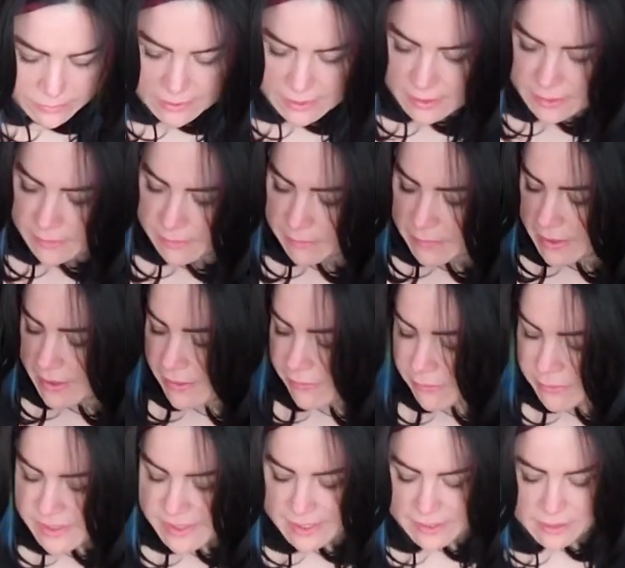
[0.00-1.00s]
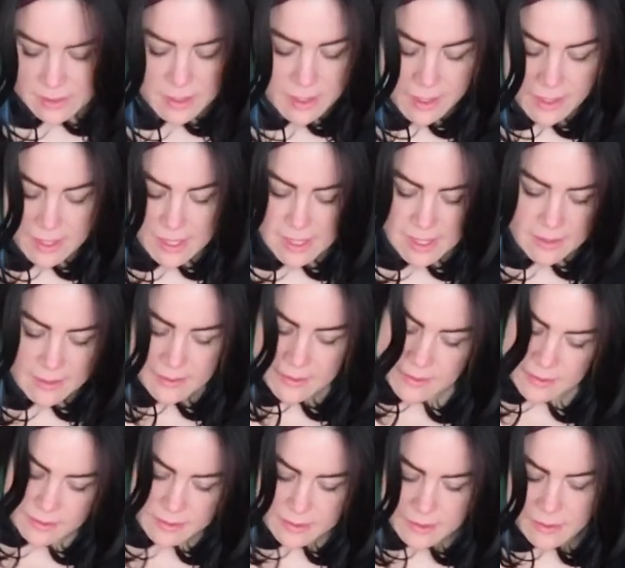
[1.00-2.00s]
weekend, and everyone's like,
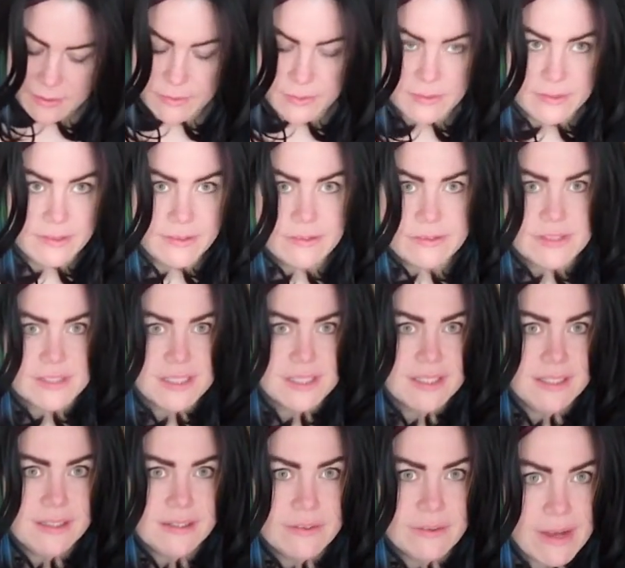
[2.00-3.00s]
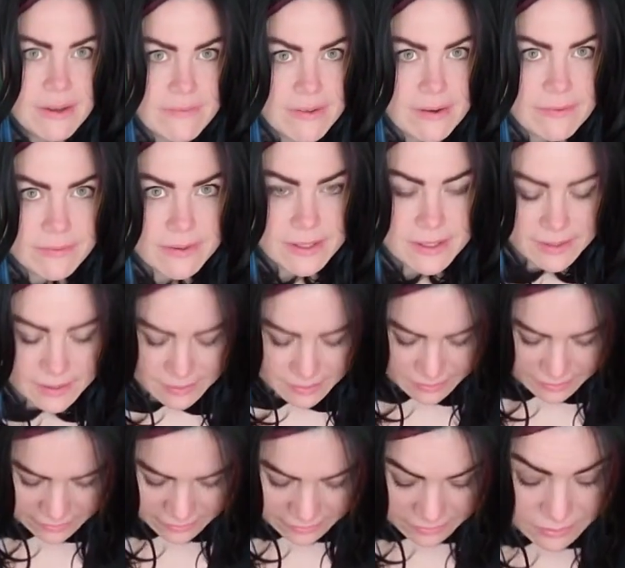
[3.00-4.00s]
you know, usually you have every
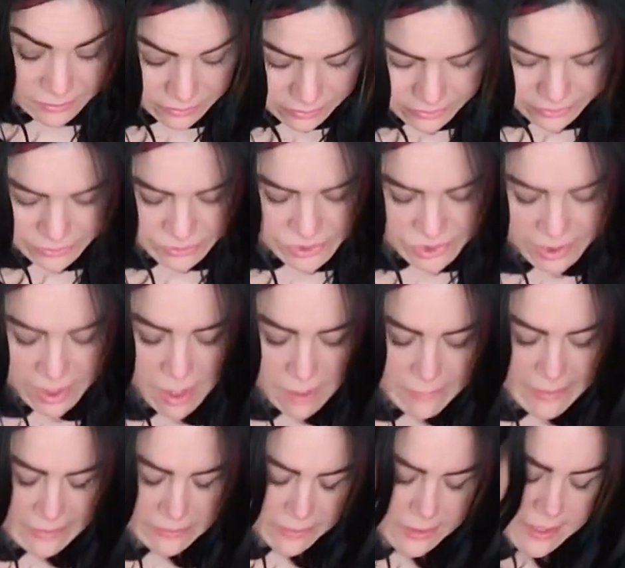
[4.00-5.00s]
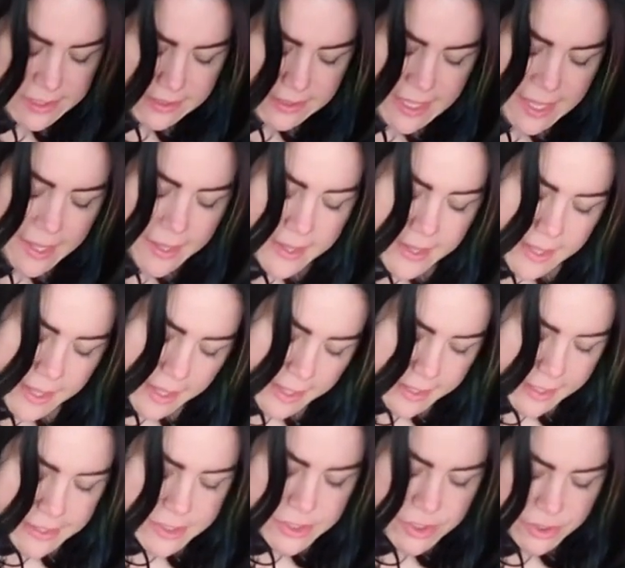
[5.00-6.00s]
year, you should automatically get that.
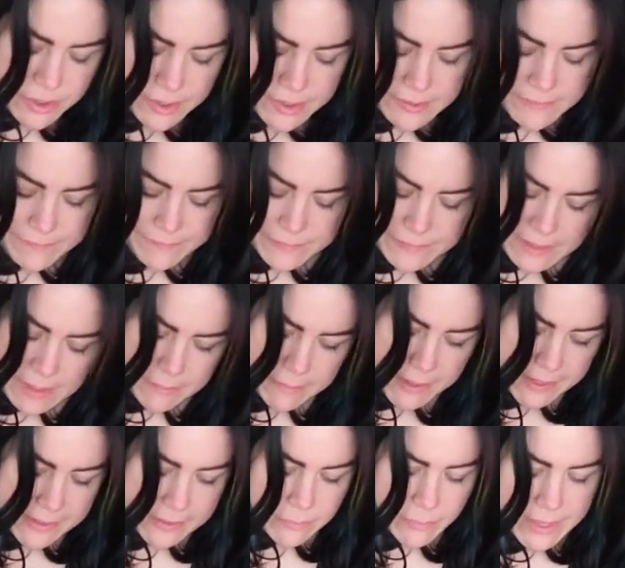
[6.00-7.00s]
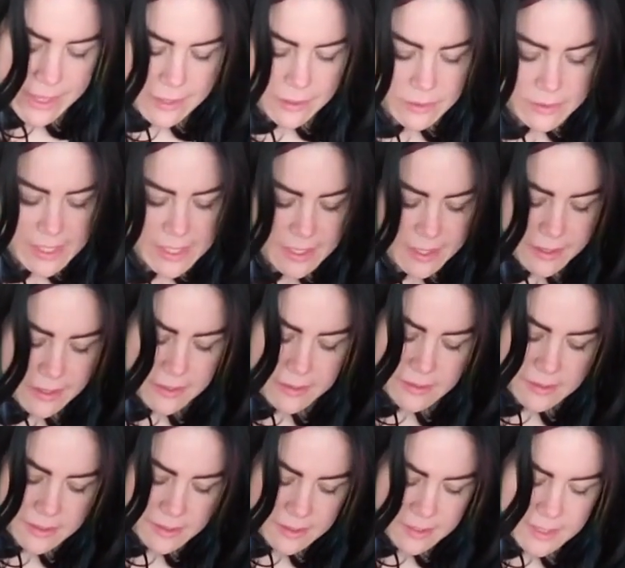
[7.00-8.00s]
And I should, but the way I look at it,
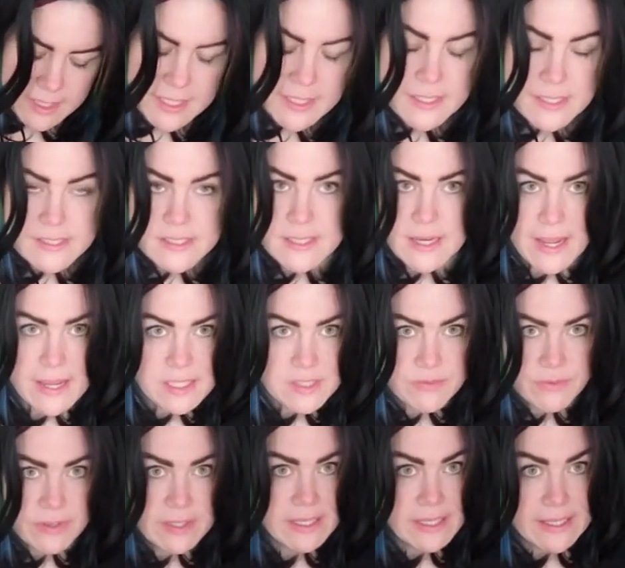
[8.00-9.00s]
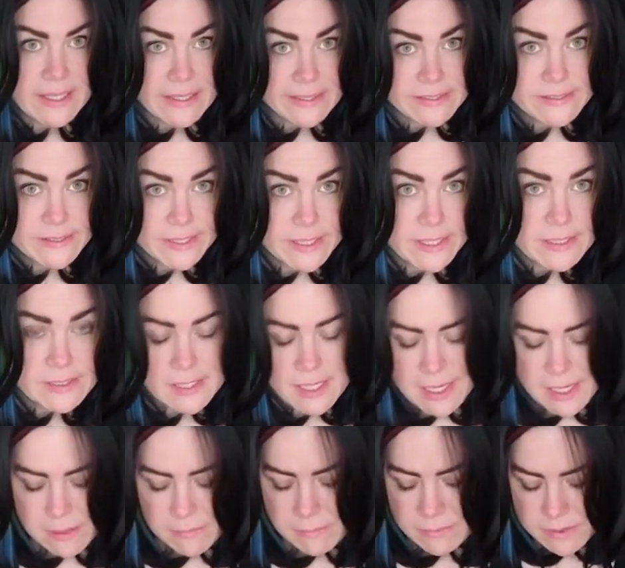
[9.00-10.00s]
he doesn't ask for any extended
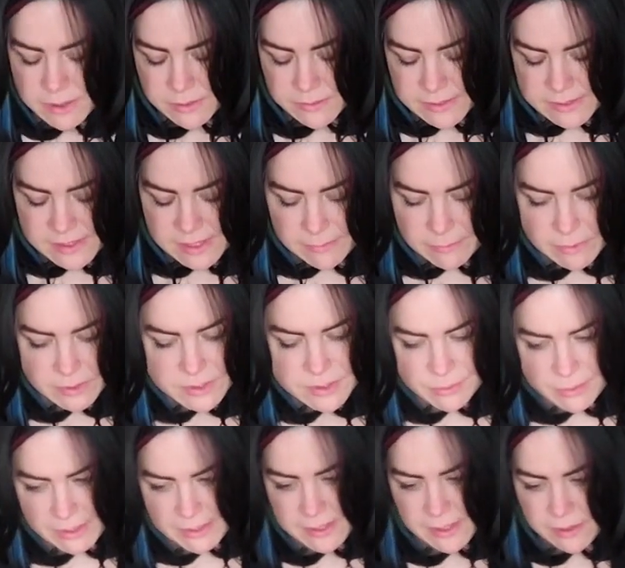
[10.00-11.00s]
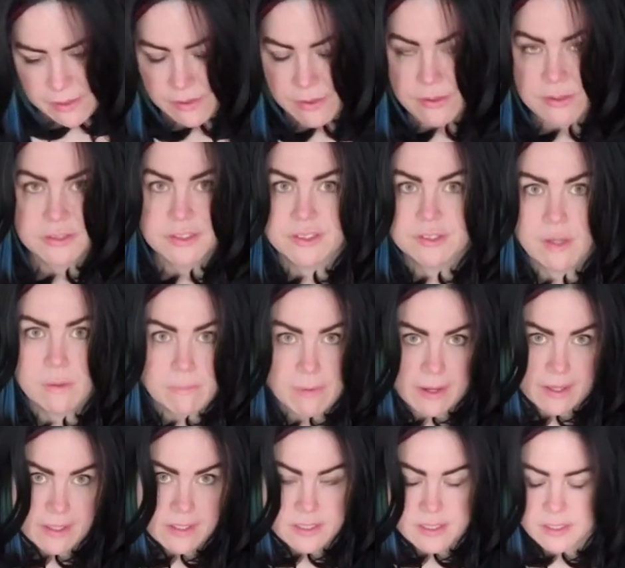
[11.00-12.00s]
time during the summer, so I get her so
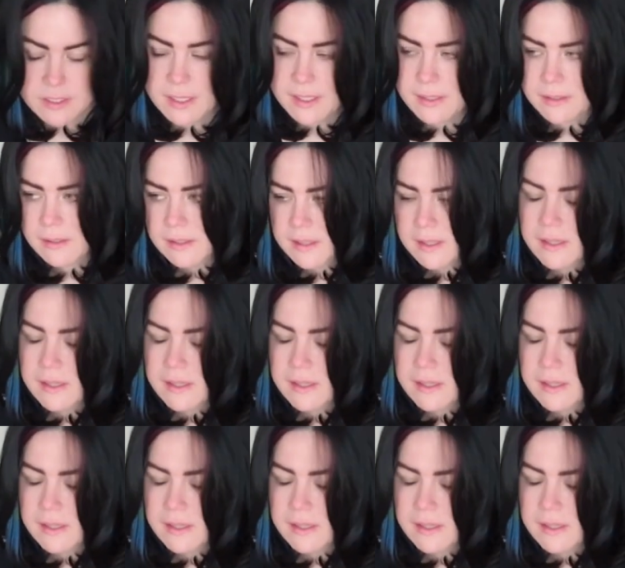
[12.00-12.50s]
much. And